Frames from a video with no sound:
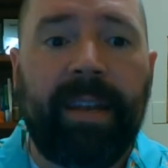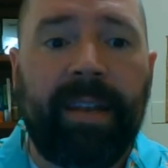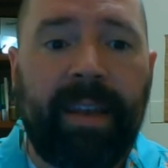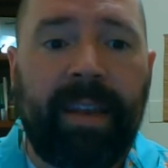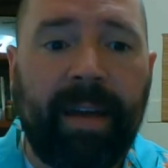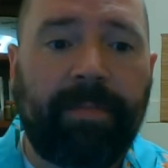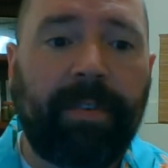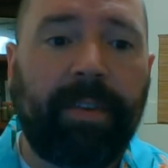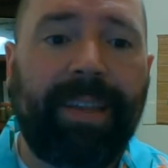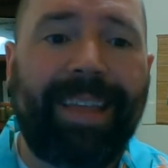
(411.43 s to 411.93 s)

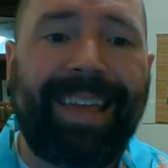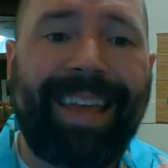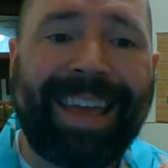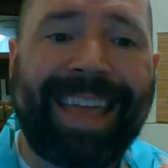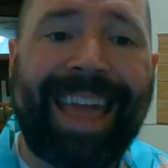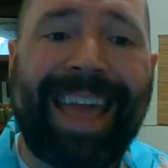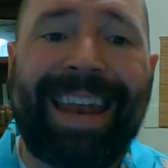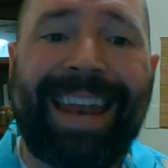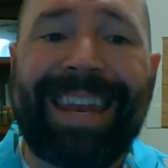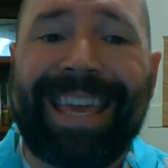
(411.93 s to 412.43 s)
Definitely,
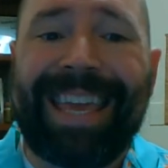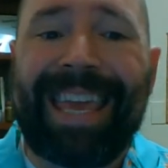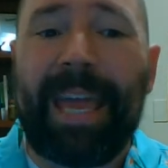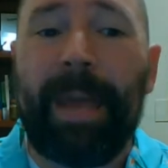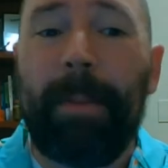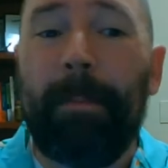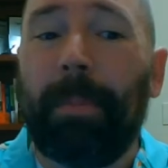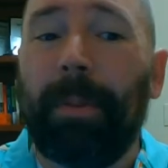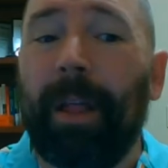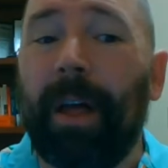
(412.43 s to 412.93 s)
again,
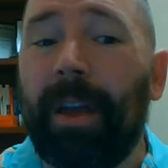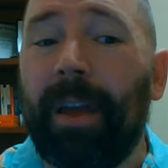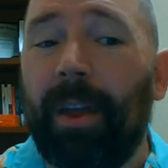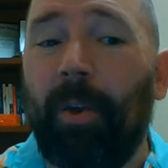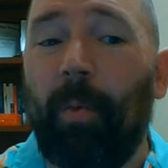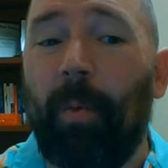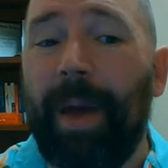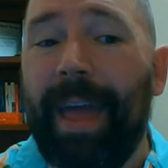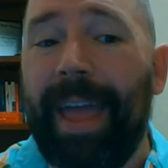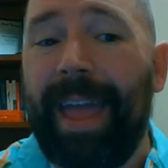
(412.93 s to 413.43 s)
keep plugging
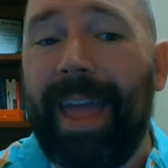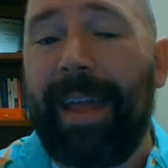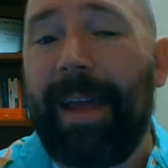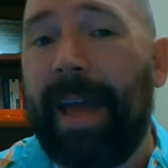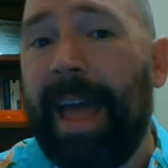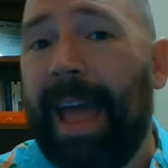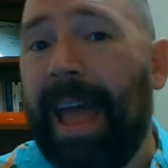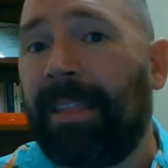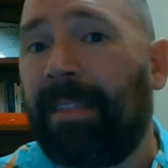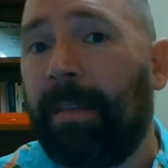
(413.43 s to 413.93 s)
away
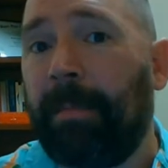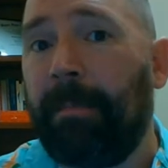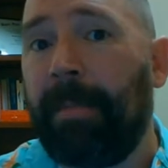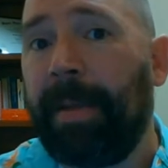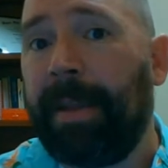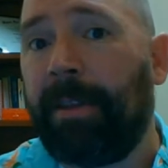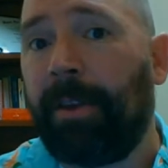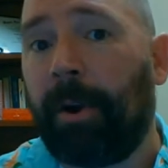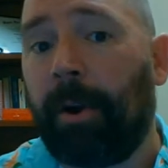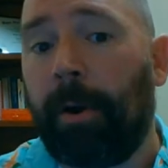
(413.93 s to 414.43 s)
at the
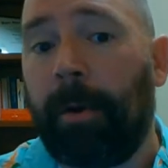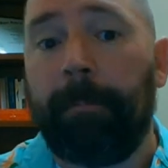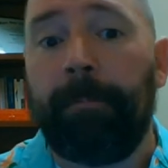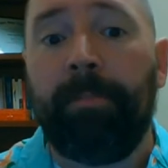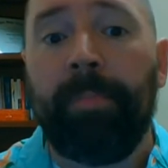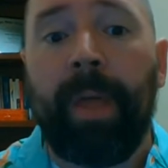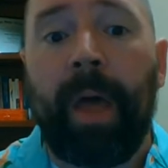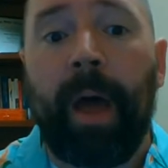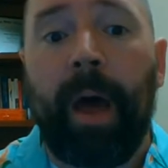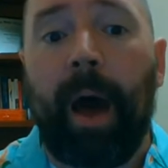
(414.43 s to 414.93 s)
midterm.
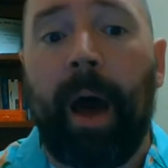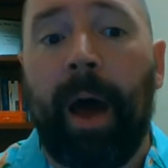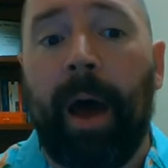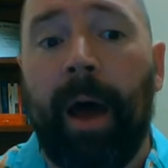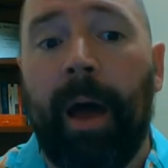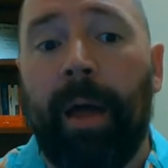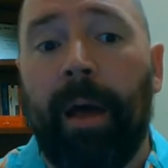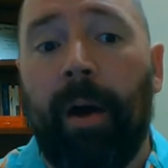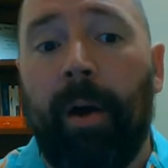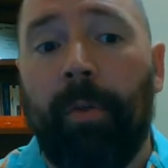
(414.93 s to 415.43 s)

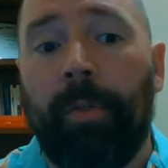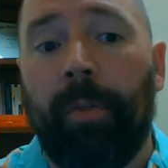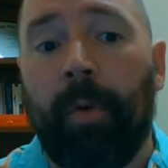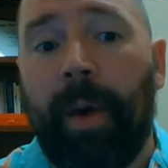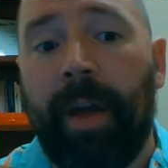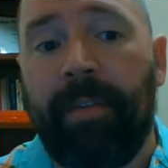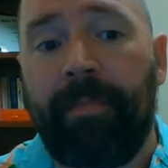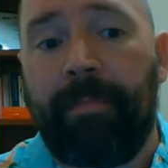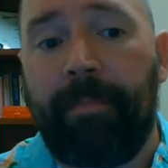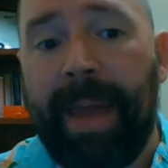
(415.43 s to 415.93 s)

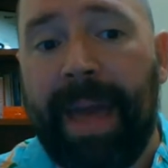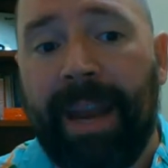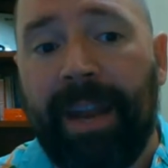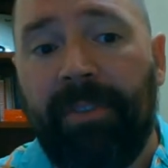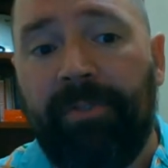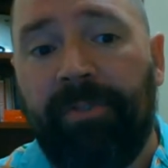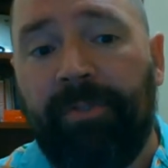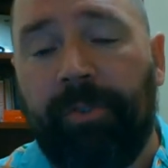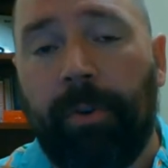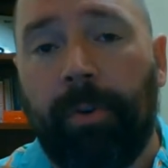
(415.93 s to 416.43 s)
Although I have
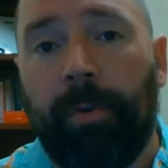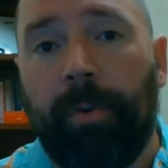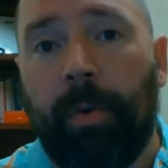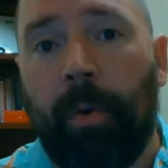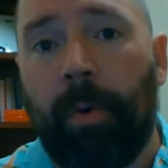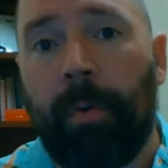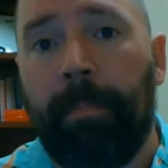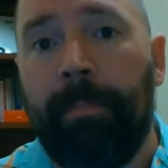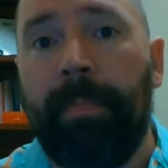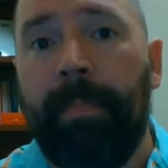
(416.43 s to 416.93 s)
managed
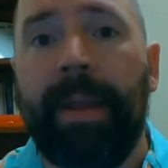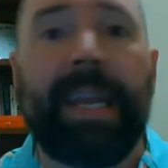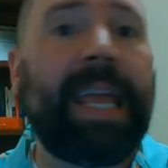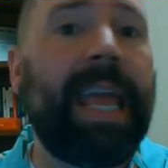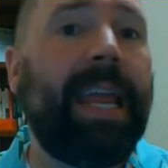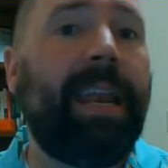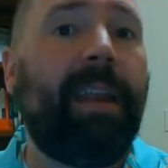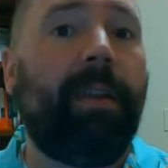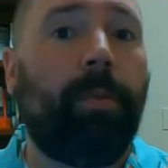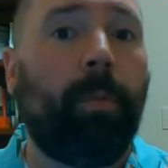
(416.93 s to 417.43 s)
or
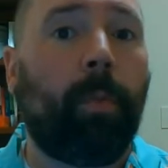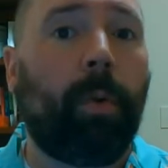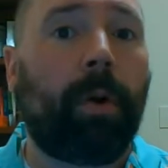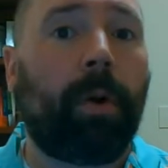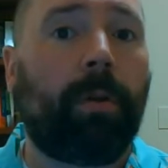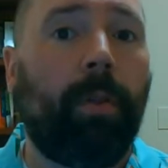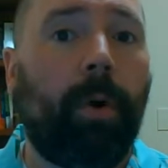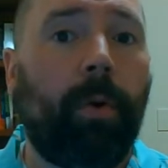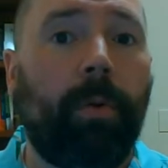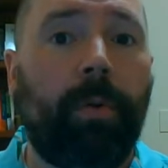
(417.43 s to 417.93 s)
mitigated the
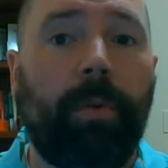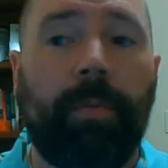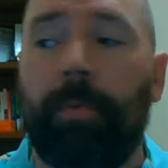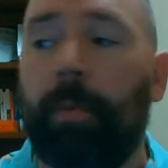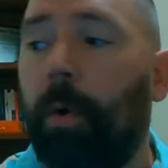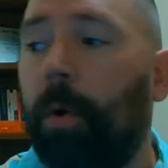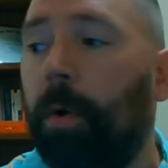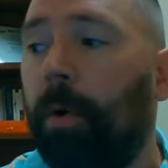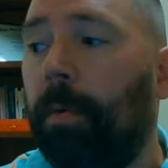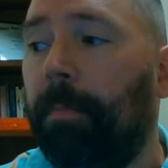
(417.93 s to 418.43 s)
workload
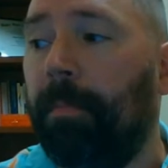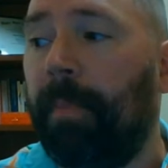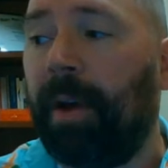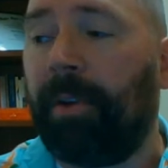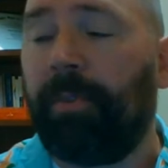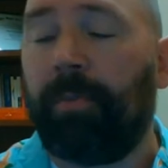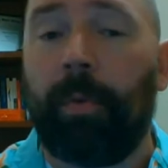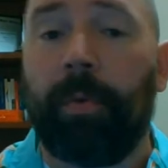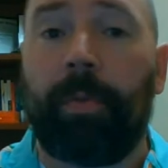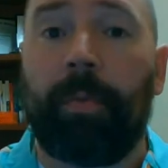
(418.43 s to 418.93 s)
for
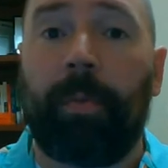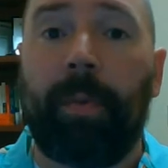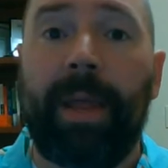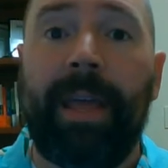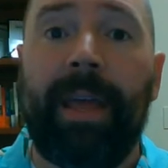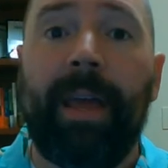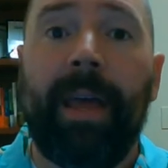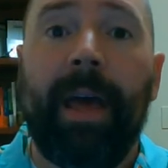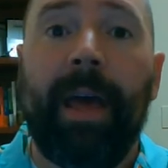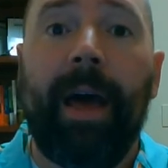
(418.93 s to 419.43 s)
Module
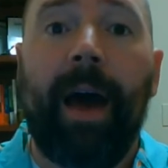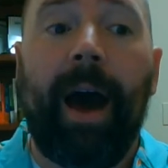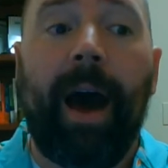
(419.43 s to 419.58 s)
3,